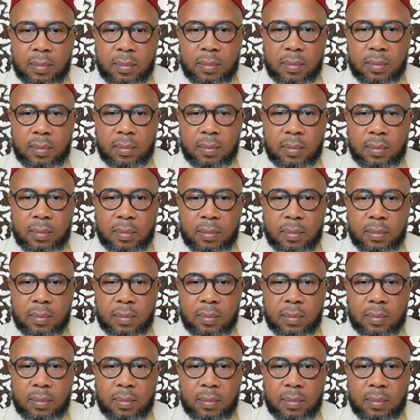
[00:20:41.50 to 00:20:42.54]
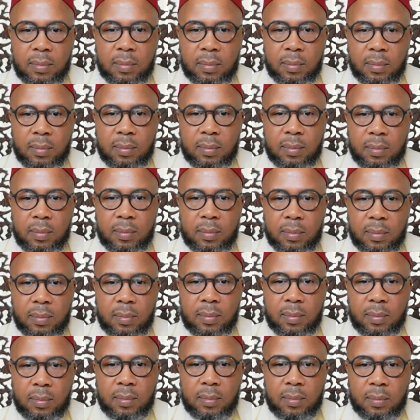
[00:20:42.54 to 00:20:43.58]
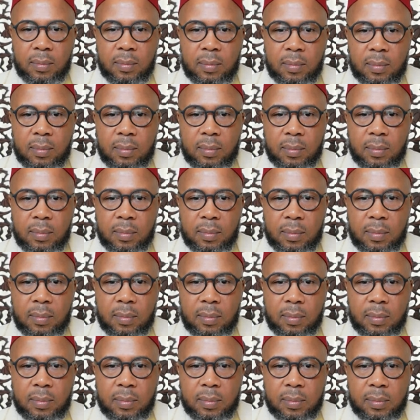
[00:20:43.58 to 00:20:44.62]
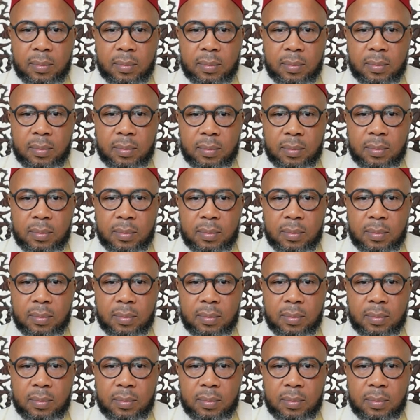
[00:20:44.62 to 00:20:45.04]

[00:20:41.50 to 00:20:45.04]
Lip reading: This person isn't speaking.